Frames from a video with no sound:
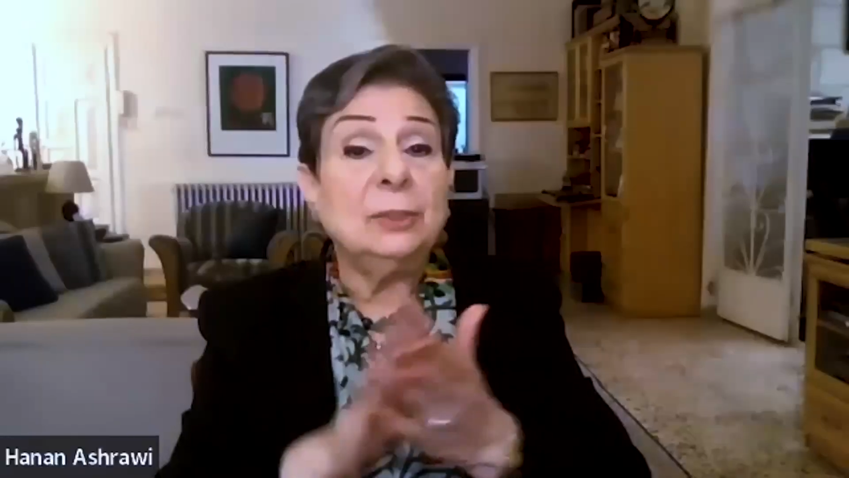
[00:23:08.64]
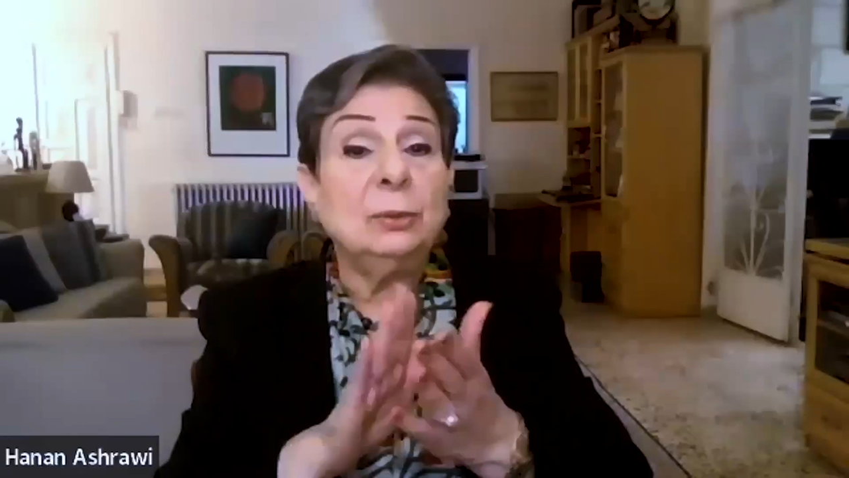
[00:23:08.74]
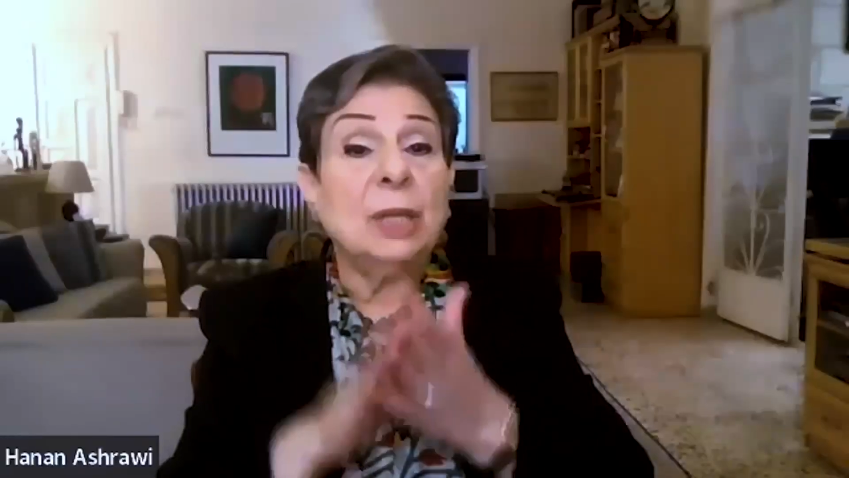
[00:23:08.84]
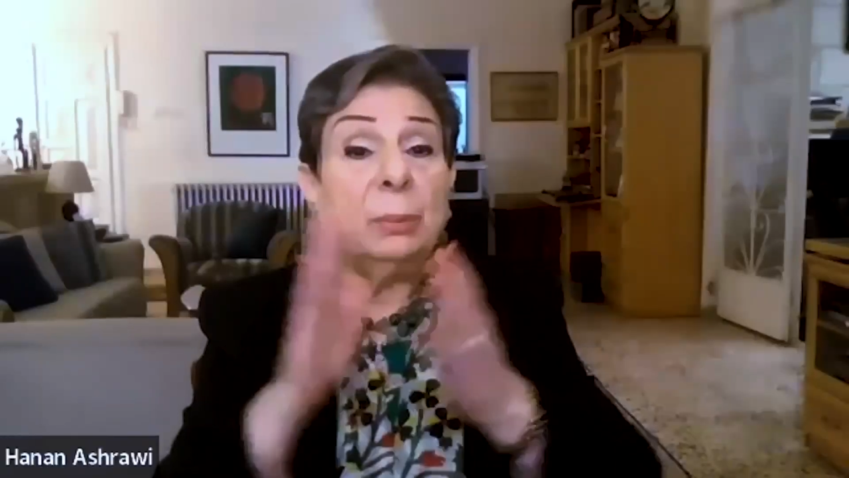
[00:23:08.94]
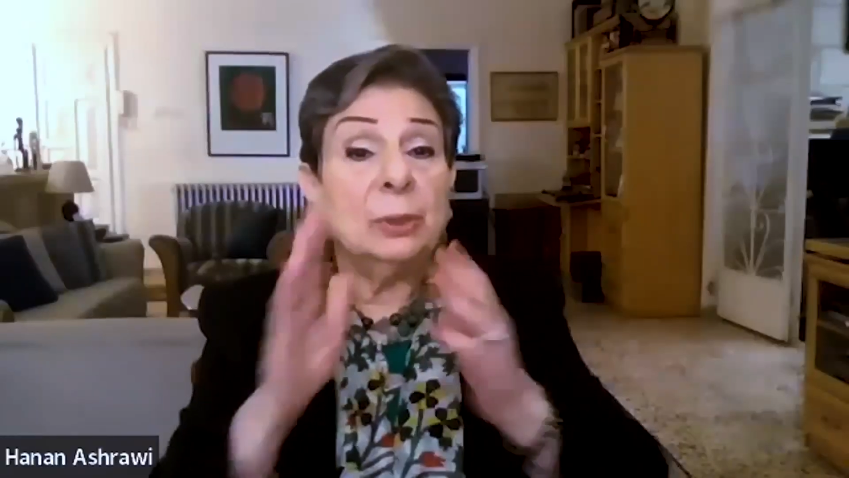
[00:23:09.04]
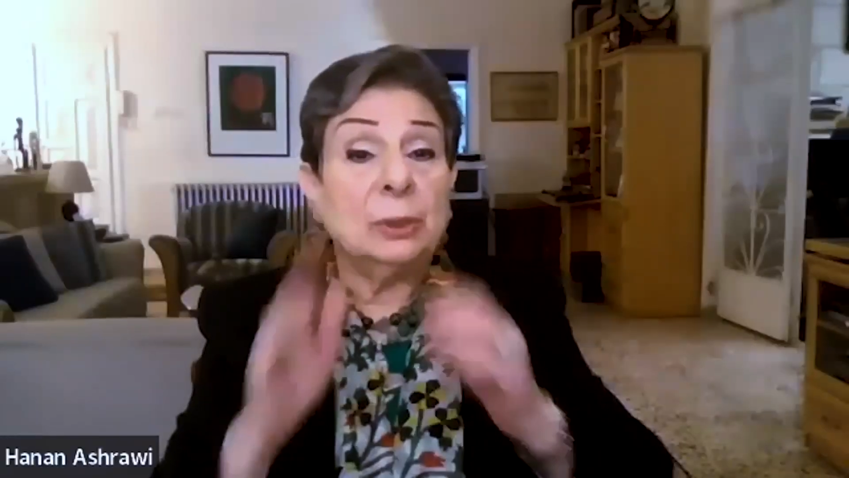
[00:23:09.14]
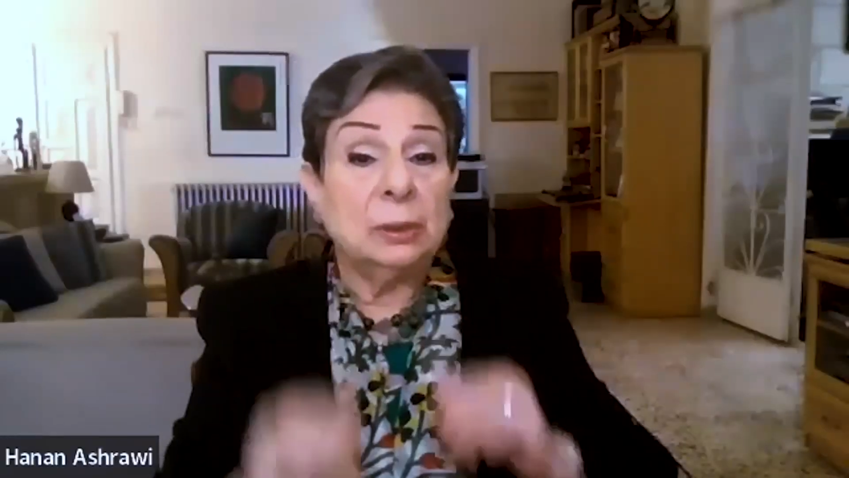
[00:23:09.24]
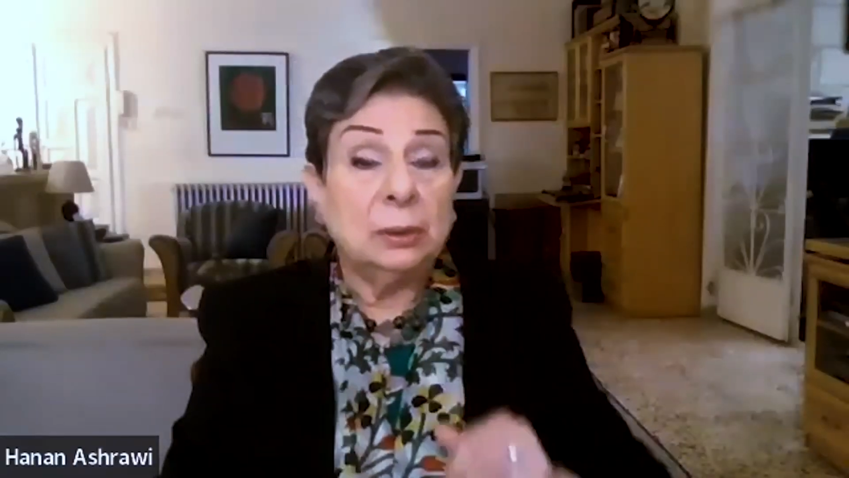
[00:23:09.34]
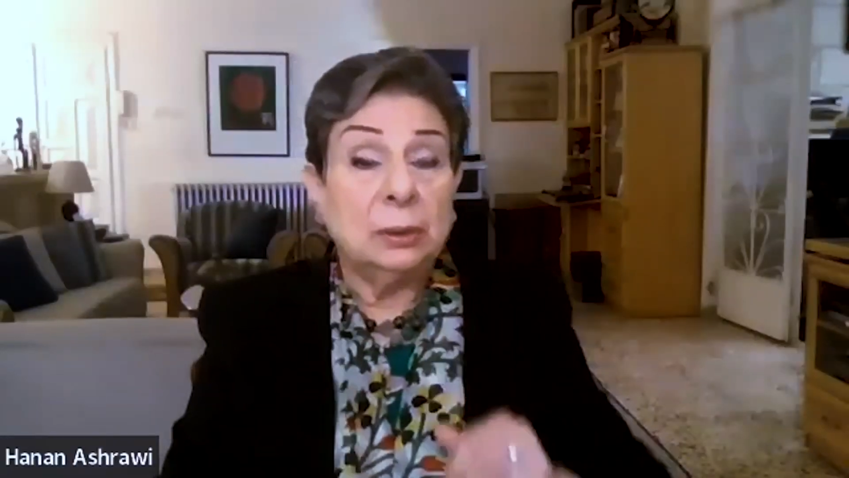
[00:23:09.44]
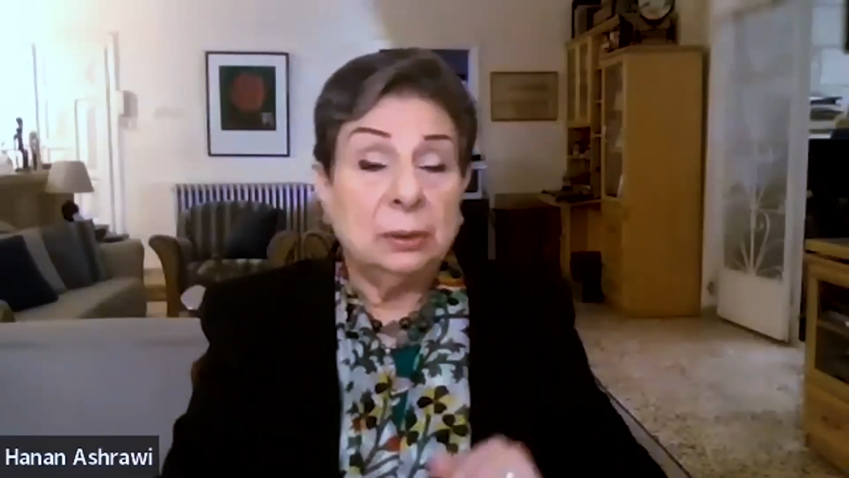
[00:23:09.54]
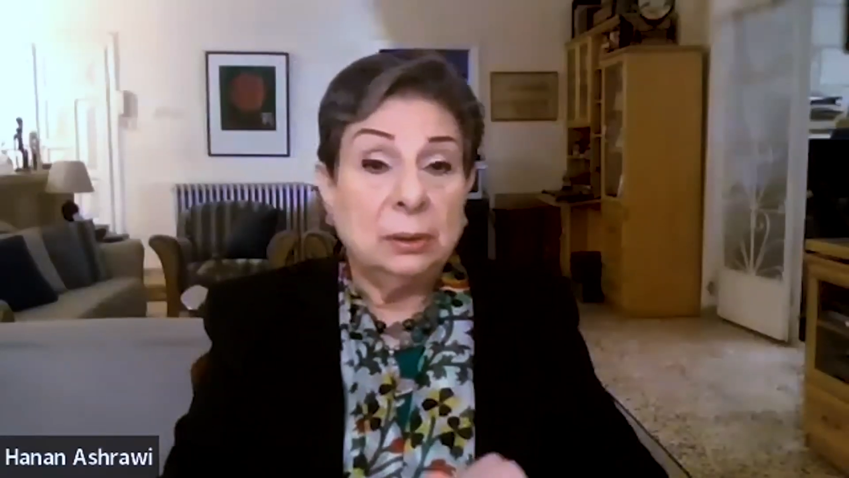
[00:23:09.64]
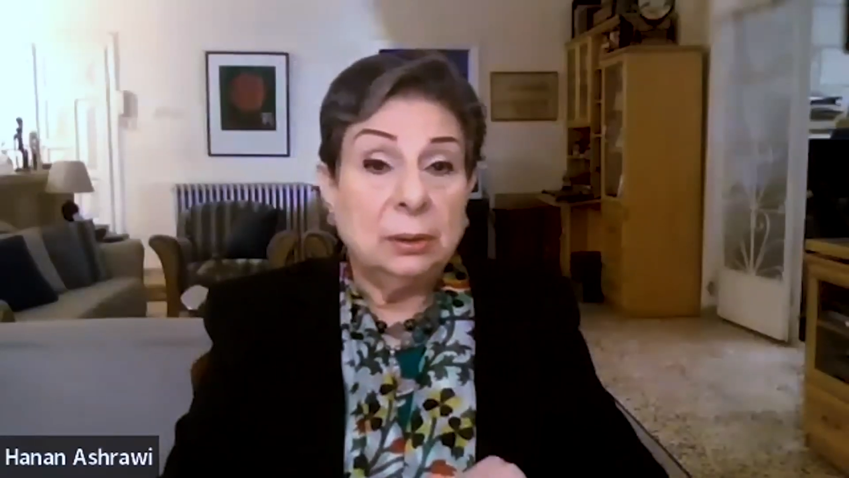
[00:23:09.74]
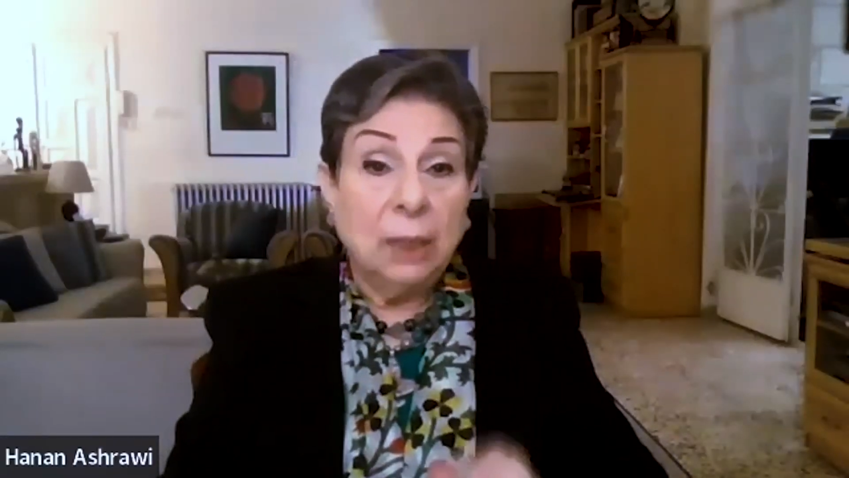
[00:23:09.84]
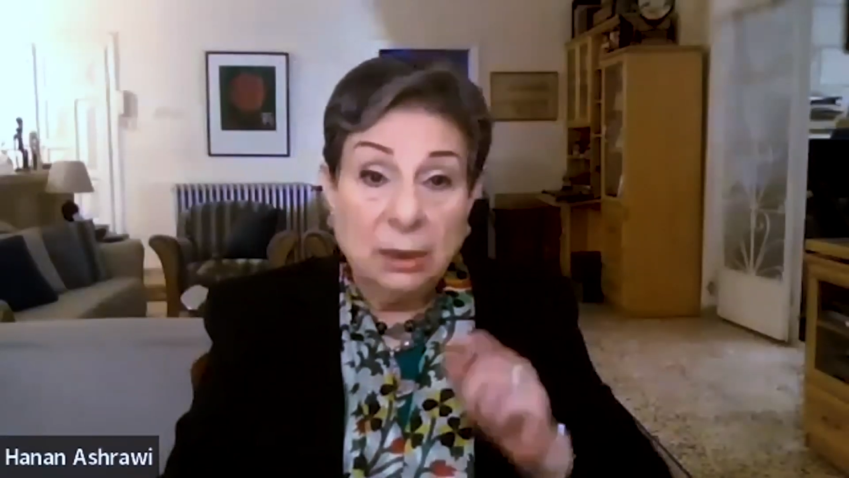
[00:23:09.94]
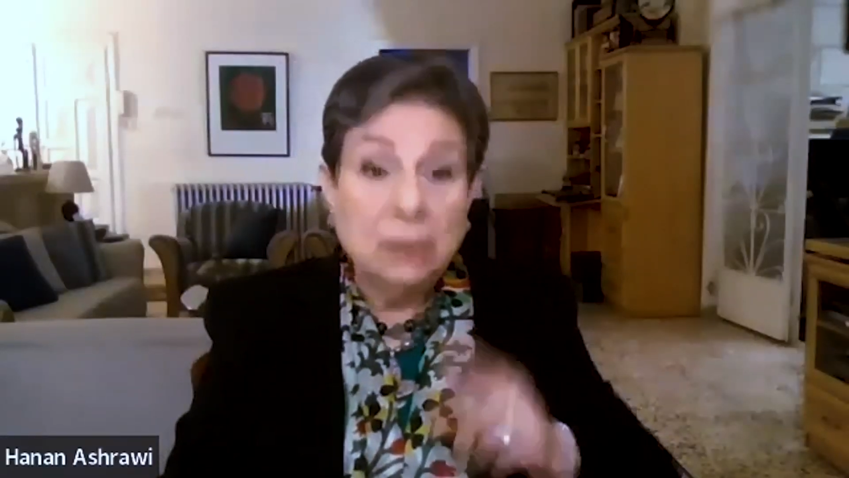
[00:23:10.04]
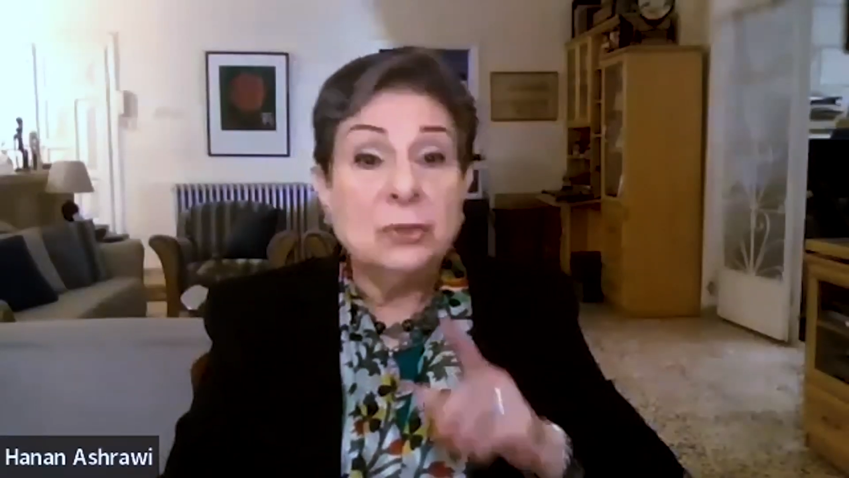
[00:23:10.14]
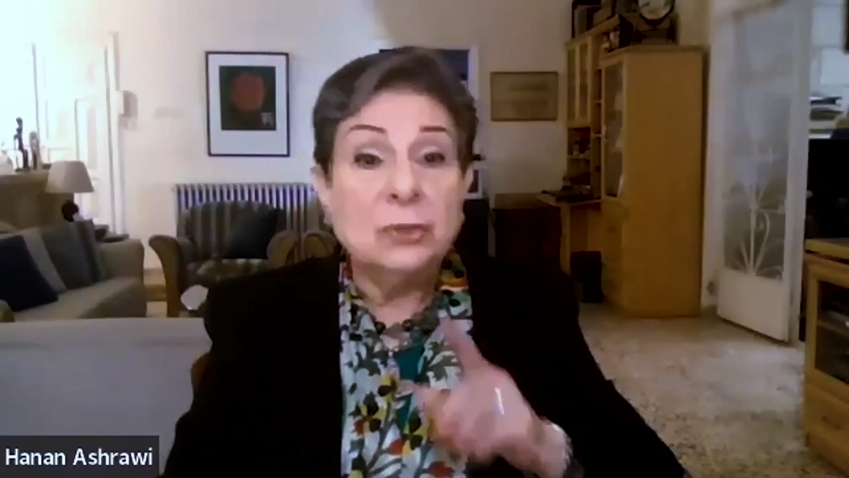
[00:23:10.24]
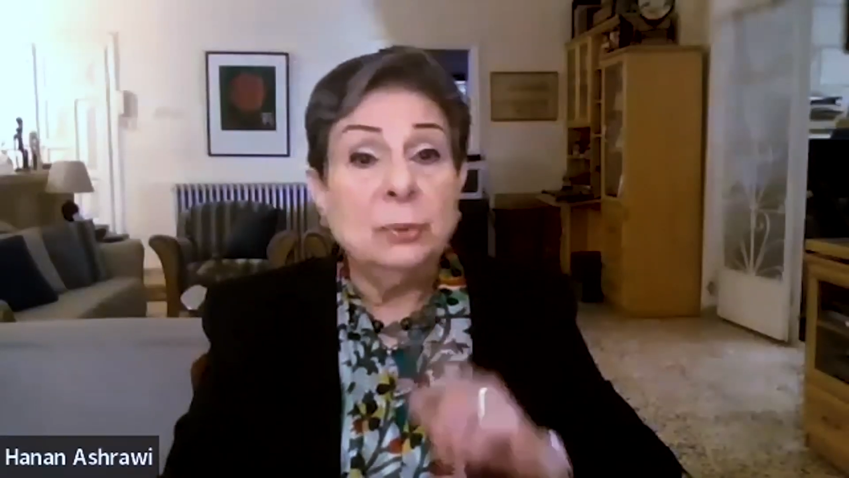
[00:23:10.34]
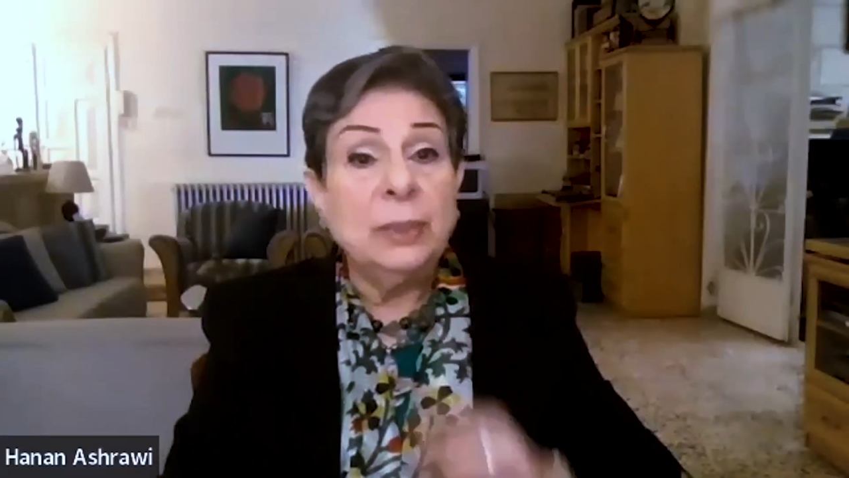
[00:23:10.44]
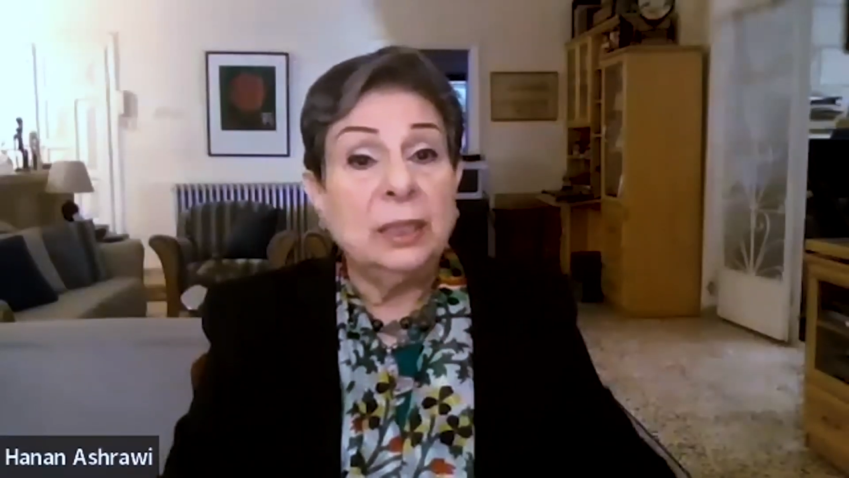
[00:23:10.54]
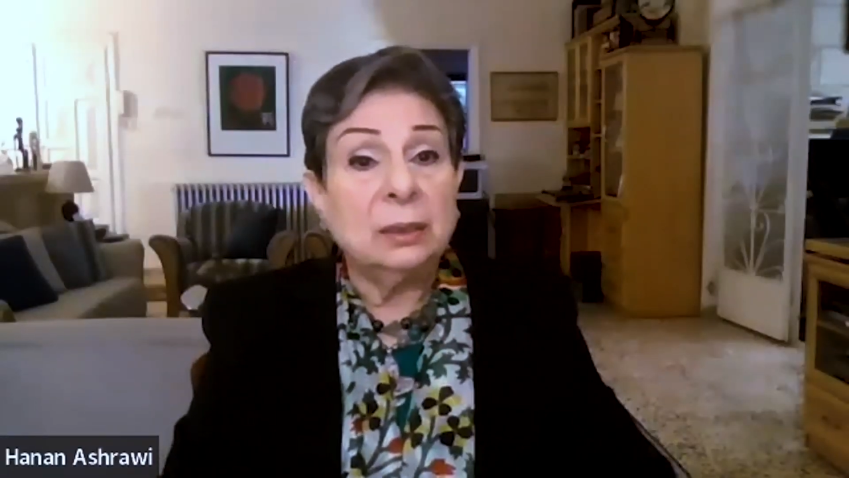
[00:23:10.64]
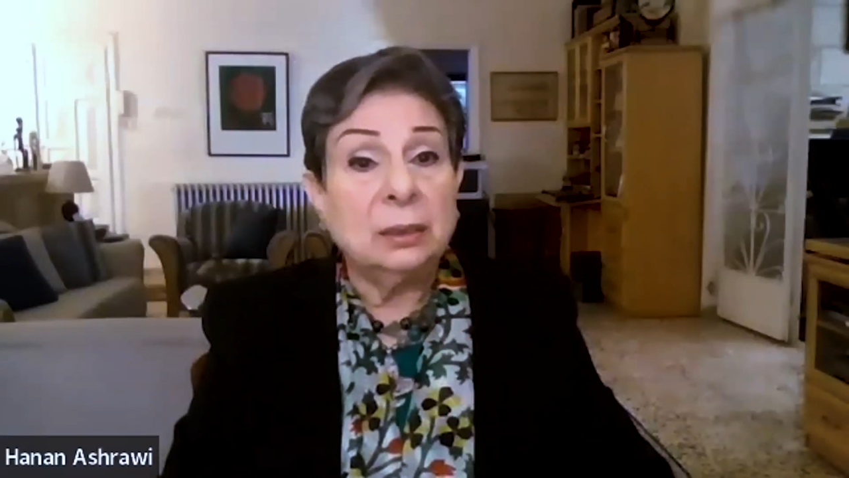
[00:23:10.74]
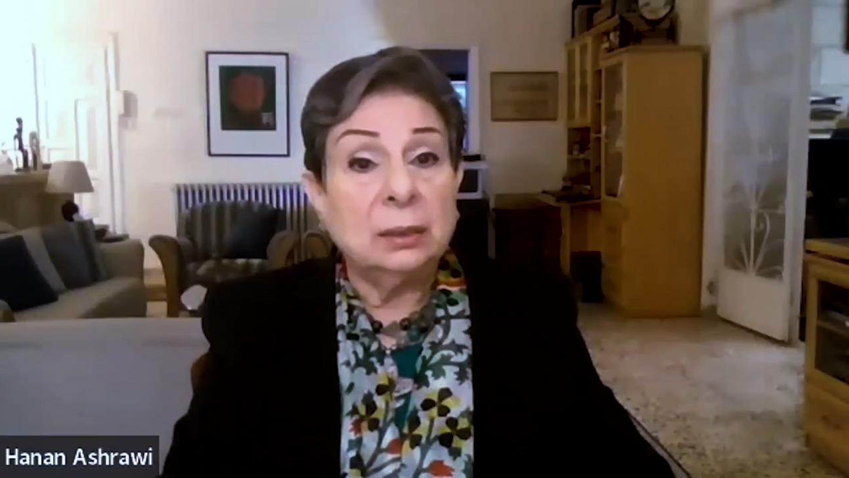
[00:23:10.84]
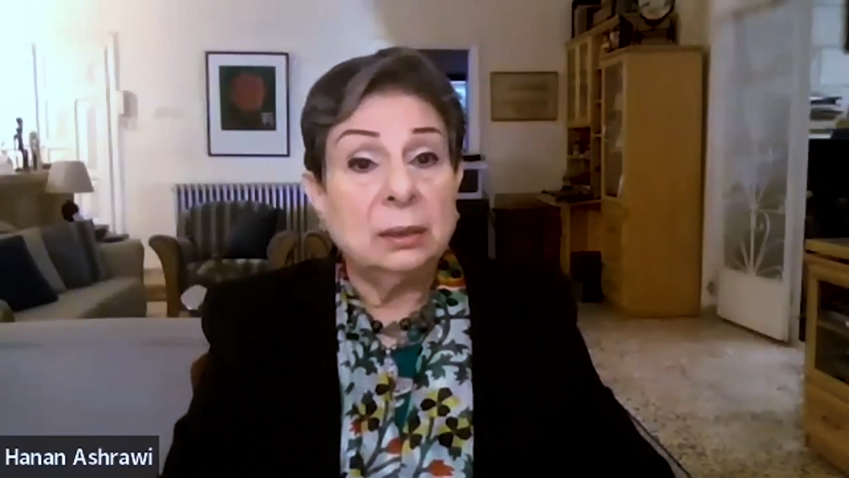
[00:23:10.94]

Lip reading: into rubble, and he's doing it.